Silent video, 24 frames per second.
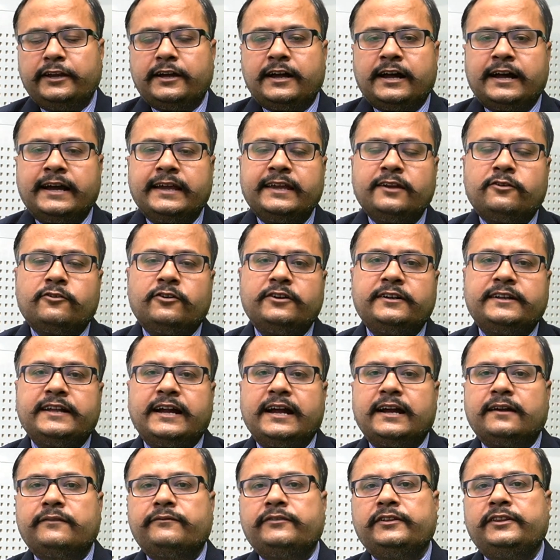eye
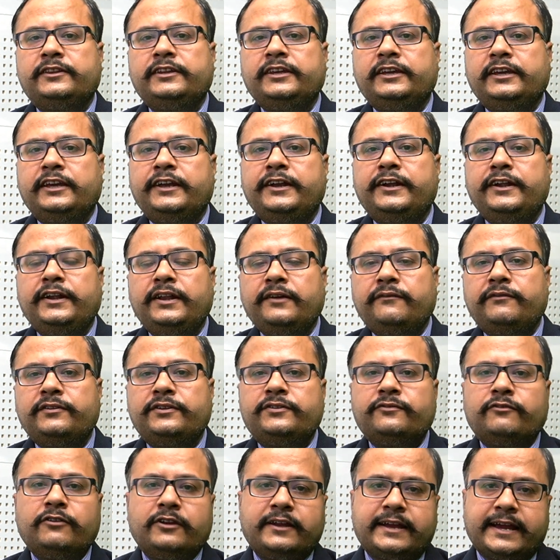contact with the
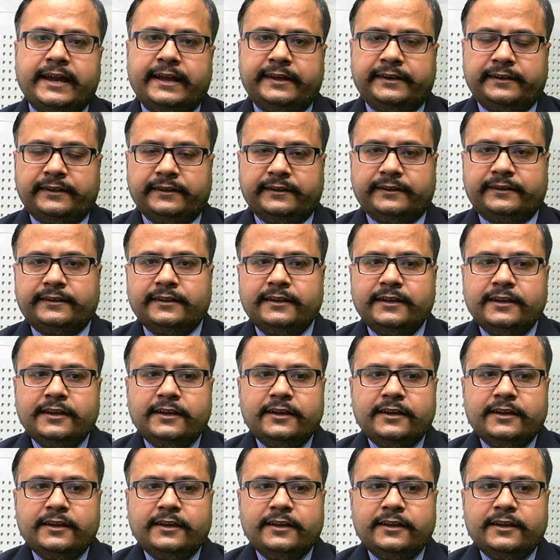individual candidate.